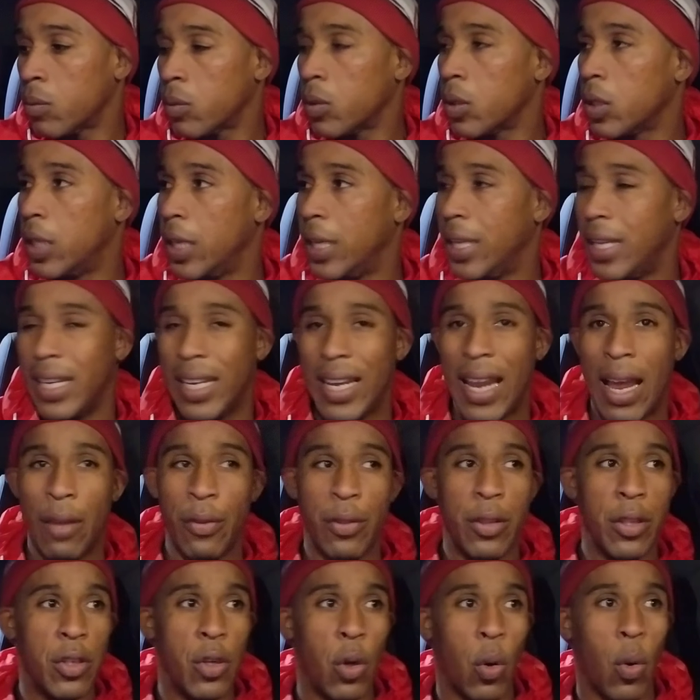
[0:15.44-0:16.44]
getting
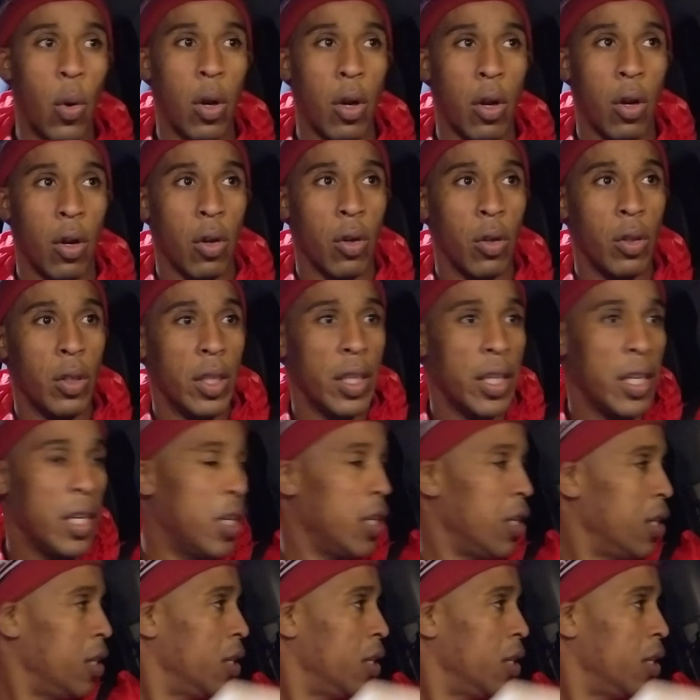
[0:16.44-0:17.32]
out the door early.